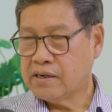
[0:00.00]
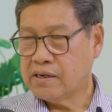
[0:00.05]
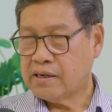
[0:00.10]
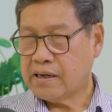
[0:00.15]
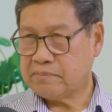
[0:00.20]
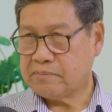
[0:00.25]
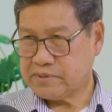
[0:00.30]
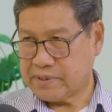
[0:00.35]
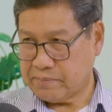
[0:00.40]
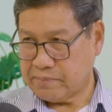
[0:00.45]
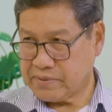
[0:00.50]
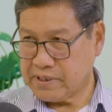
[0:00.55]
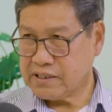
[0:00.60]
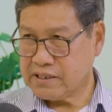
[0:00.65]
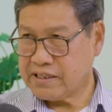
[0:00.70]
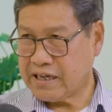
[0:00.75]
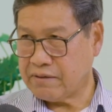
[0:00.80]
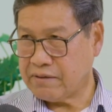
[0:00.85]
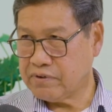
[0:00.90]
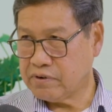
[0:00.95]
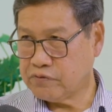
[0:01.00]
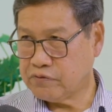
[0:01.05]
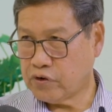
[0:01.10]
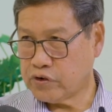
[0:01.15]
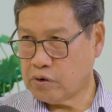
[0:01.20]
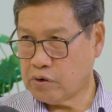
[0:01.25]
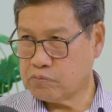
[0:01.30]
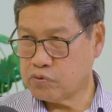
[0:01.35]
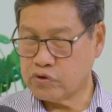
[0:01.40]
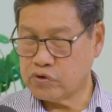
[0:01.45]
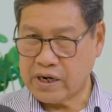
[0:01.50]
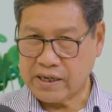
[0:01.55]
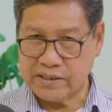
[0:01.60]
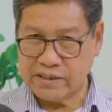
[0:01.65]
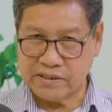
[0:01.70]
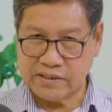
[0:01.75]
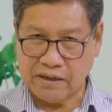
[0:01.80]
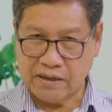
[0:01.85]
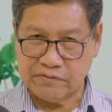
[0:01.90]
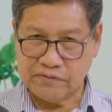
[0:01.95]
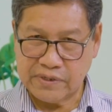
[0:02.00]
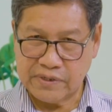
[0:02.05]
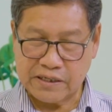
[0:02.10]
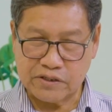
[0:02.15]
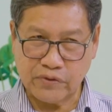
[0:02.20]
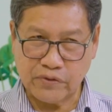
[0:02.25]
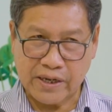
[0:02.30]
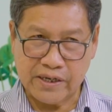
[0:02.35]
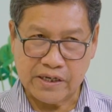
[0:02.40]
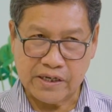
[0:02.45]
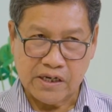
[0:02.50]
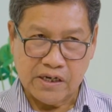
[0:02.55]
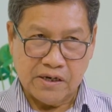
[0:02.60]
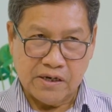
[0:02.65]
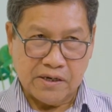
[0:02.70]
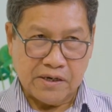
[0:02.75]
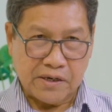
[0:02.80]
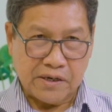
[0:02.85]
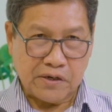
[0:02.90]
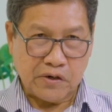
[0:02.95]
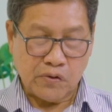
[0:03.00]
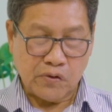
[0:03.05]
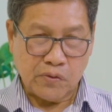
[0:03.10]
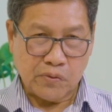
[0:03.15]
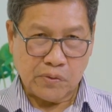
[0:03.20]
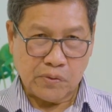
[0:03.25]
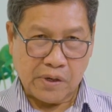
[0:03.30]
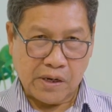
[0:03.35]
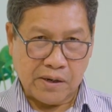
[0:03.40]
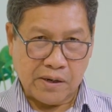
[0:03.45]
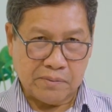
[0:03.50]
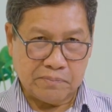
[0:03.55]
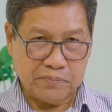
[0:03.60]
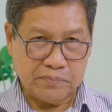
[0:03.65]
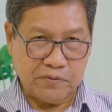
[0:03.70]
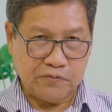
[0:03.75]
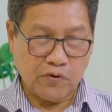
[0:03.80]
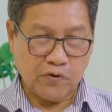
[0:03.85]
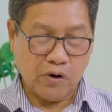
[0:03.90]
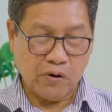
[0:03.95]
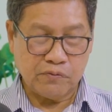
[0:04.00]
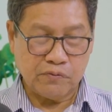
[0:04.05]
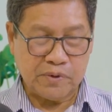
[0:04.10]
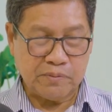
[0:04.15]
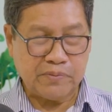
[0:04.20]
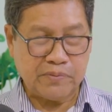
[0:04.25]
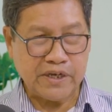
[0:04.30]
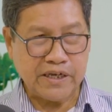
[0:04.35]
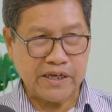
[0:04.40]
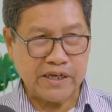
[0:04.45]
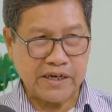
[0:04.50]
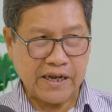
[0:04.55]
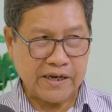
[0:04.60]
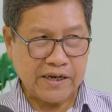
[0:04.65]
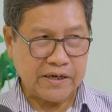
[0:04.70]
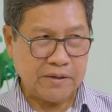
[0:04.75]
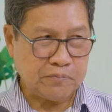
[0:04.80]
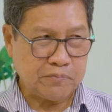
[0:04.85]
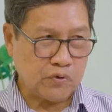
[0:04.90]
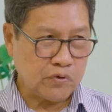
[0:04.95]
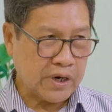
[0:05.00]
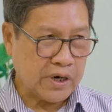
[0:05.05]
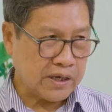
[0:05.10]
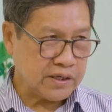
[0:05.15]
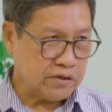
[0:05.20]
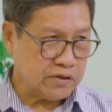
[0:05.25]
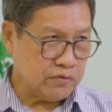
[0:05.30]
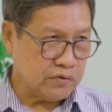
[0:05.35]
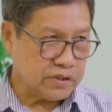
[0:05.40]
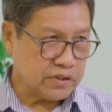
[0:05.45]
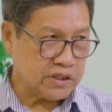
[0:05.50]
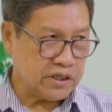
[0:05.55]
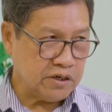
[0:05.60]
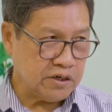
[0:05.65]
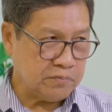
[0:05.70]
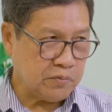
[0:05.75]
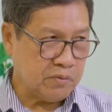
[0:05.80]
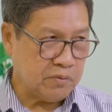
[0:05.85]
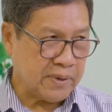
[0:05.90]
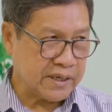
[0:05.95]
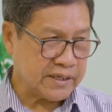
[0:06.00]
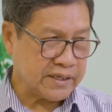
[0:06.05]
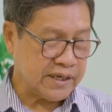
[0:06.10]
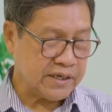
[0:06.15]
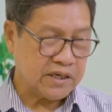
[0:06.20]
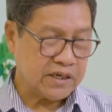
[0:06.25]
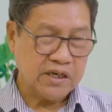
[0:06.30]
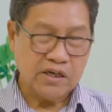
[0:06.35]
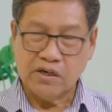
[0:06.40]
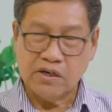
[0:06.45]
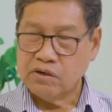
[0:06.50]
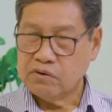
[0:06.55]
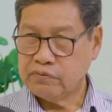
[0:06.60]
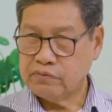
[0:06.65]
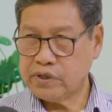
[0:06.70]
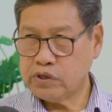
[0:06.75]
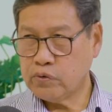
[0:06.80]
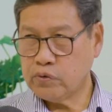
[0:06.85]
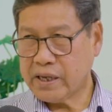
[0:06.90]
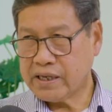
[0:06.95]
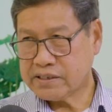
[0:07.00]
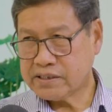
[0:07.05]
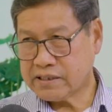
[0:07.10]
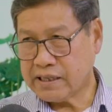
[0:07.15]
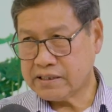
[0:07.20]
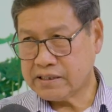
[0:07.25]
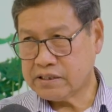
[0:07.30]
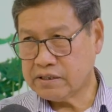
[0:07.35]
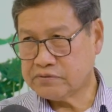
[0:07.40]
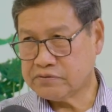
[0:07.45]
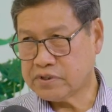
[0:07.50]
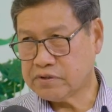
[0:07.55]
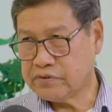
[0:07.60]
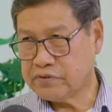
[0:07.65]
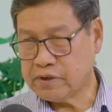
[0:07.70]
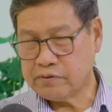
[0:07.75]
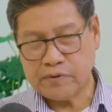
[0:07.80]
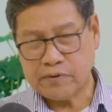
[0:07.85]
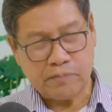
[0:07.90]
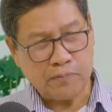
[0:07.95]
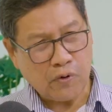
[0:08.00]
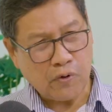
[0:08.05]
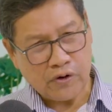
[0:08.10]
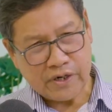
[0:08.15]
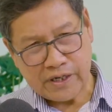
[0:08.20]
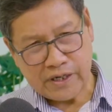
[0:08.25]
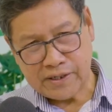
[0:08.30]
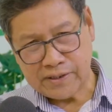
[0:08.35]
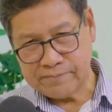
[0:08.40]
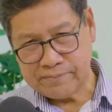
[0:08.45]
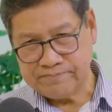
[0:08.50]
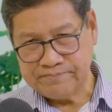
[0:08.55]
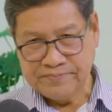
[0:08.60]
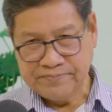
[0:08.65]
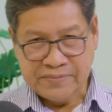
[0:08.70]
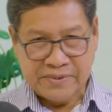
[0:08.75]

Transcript: acceptance level for your product itself. That's why, you know, before we bring in any product into the Singapore market, we do extensive survey. We brought in